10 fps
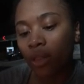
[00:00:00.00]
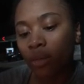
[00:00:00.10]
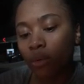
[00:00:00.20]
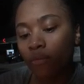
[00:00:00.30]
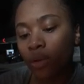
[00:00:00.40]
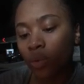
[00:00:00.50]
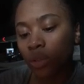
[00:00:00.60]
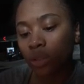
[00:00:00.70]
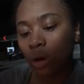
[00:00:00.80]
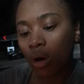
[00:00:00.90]
The movement
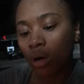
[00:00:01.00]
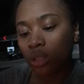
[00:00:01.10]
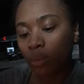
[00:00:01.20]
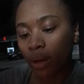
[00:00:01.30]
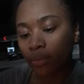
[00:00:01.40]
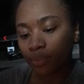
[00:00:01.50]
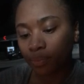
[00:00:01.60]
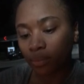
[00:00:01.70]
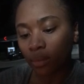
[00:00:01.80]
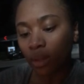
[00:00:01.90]
was caused by
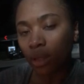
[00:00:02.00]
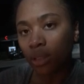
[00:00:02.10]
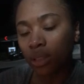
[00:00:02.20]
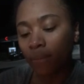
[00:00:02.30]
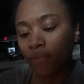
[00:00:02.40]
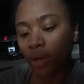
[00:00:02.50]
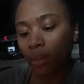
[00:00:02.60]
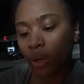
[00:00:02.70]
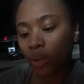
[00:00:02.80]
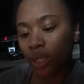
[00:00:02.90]
some
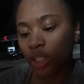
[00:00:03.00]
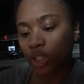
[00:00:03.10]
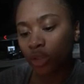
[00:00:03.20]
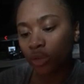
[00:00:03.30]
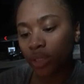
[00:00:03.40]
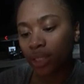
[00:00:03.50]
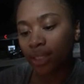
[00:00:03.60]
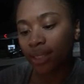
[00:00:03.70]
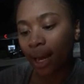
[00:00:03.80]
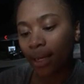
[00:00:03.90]
fundamental issues in the
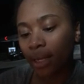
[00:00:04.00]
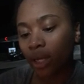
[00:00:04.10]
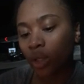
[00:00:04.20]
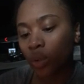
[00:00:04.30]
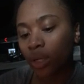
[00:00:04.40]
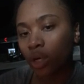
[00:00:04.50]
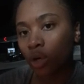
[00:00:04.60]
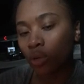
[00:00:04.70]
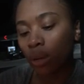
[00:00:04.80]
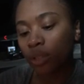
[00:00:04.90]
society, including
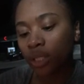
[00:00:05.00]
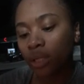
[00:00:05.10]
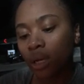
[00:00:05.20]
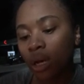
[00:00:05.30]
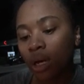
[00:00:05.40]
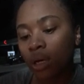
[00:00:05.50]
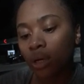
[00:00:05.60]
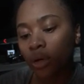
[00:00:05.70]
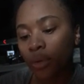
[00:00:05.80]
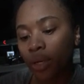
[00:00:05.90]
corruption,
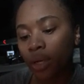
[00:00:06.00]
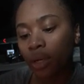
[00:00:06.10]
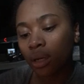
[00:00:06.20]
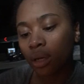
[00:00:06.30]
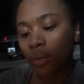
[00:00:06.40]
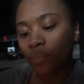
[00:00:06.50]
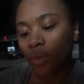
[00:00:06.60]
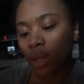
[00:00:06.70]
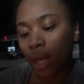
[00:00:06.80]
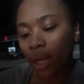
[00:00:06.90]
greed,
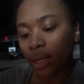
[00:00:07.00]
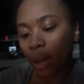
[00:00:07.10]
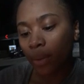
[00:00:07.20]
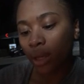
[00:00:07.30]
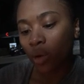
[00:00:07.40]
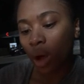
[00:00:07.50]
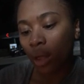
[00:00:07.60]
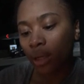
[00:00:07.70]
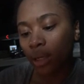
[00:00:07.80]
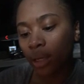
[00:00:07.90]
economic
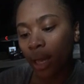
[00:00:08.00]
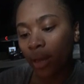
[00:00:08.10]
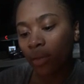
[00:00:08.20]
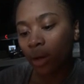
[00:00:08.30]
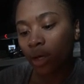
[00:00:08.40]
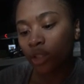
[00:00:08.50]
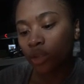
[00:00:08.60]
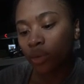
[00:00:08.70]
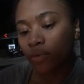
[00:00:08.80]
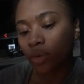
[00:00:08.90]
inequality, and the
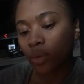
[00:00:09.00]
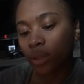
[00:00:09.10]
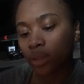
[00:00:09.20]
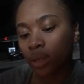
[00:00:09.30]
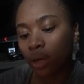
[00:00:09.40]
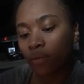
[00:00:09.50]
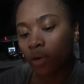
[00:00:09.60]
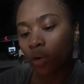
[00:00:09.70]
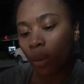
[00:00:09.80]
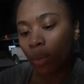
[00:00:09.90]
undue influence of
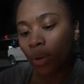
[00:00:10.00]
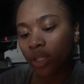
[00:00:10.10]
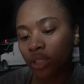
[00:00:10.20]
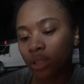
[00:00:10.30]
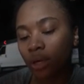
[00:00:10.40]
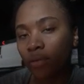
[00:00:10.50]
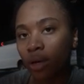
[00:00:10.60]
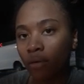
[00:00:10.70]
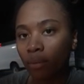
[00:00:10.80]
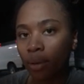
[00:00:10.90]
corporations of the
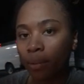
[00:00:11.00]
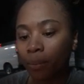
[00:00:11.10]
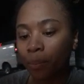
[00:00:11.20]
government.